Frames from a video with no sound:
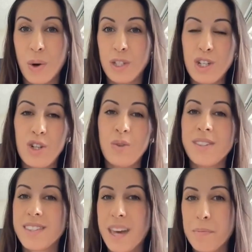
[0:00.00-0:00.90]
So did you
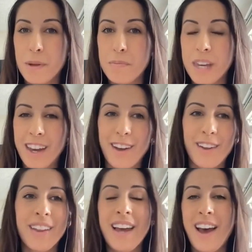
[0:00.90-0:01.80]
skip a
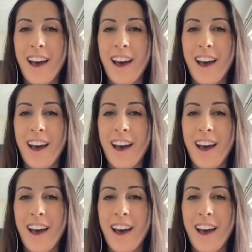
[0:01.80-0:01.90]
meal?